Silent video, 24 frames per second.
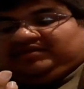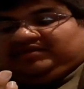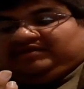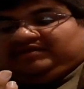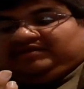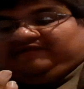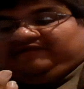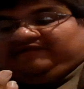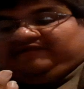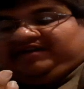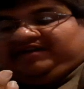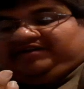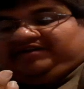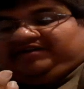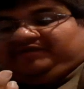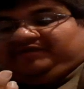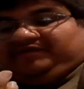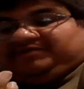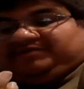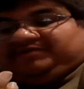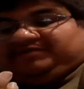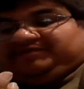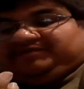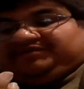Vanguard once
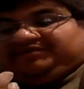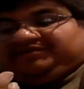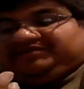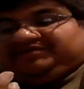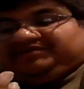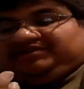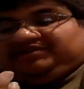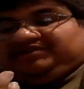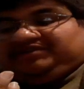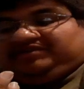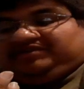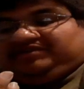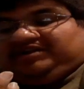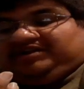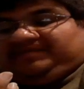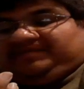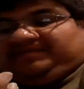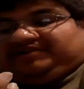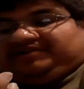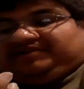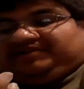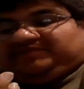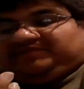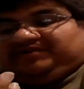per turn skill, count
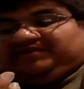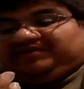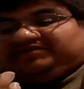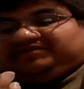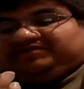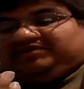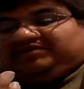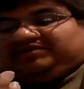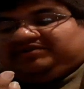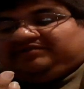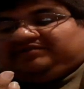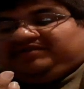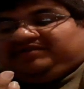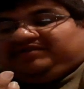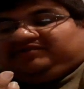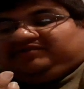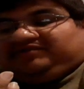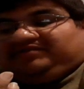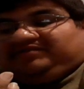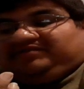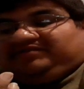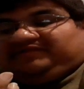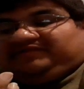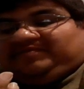plus 1, discard a grade
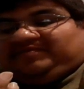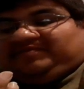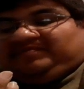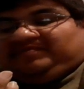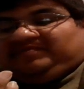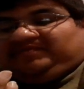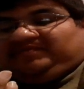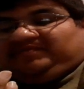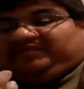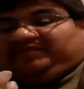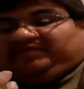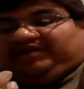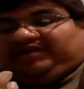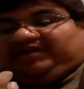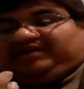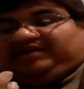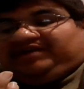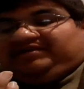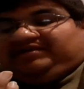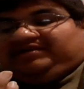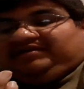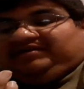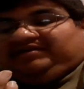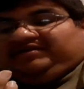3 from your hand,
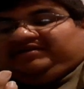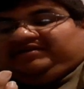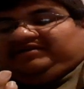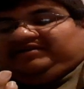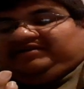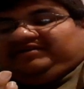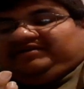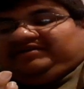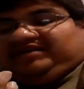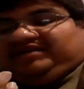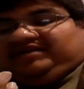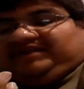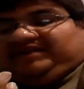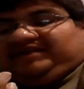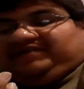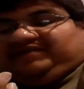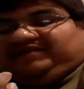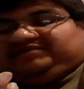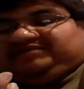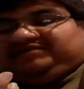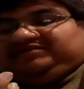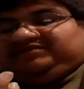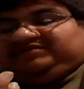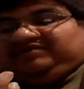and
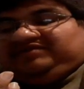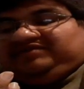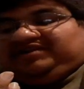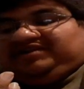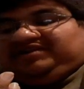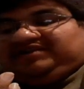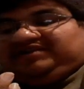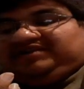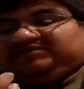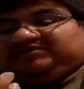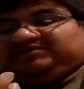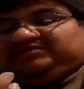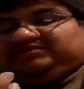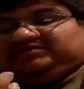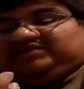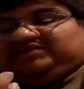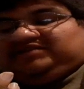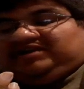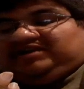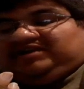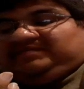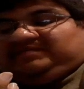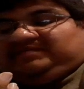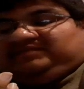this unit gets
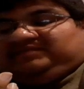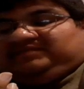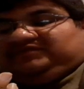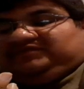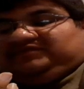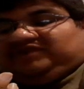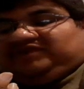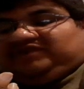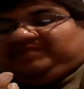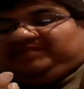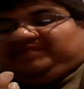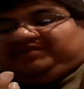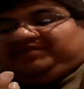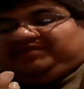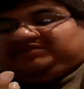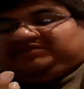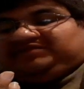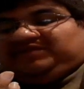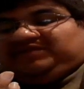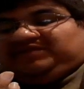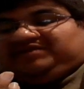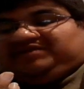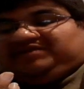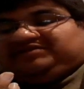count drive plus
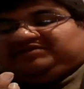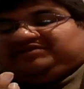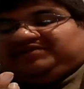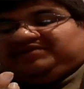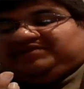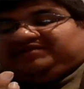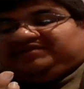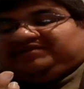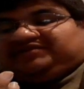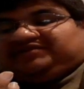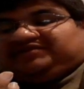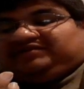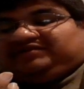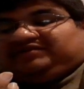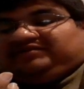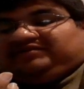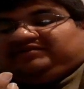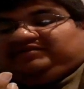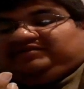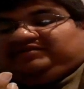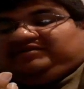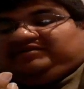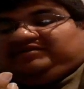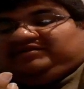1 until end turn.
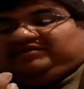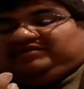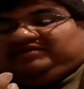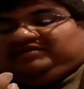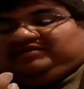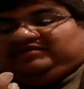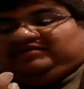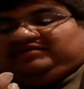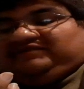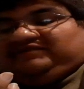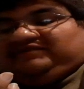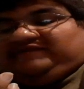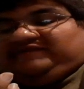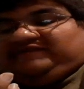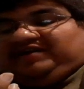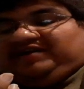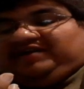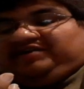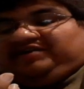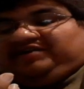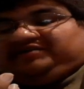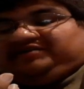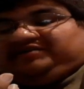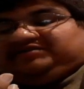
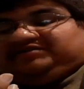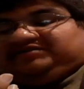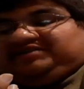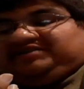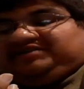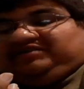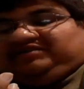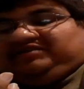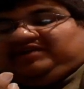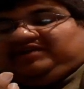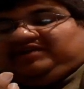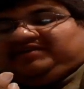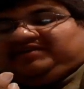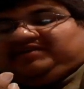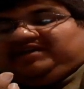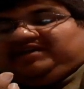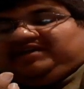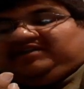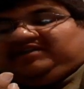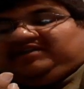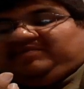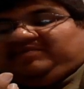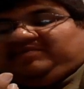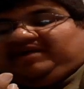Vanguard skill, at the end of
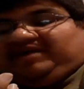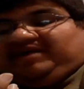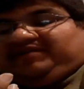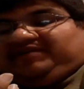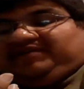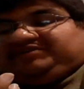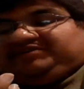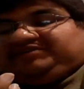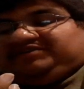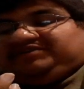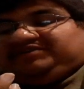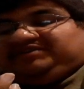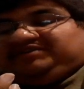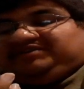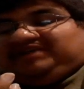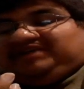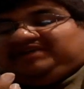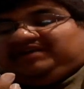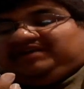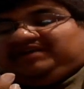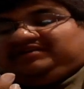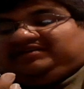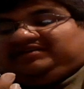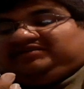the battle, this unit attack,
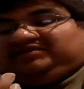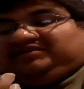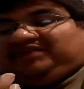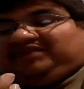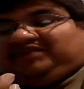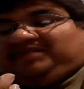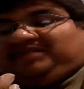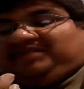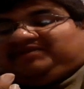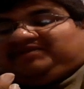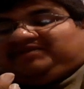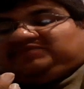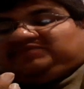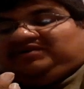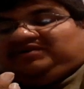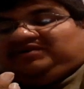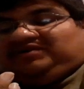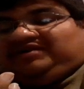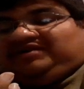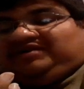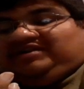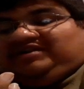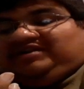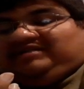count plus 1.
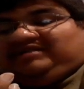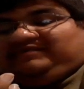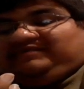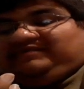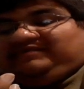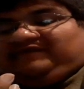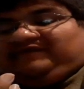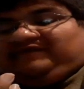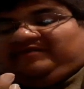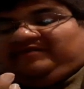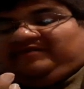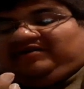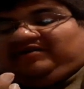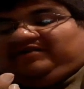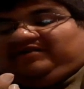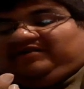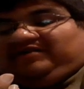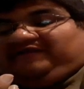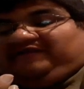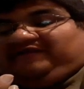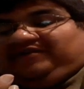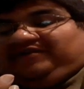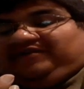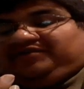Perform all the
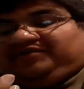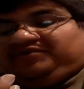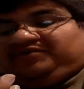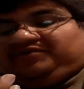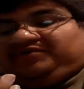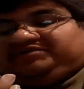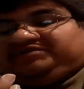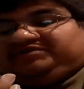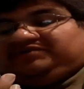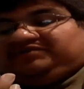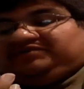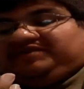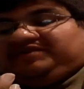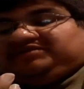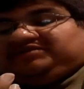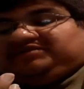following according to the grades.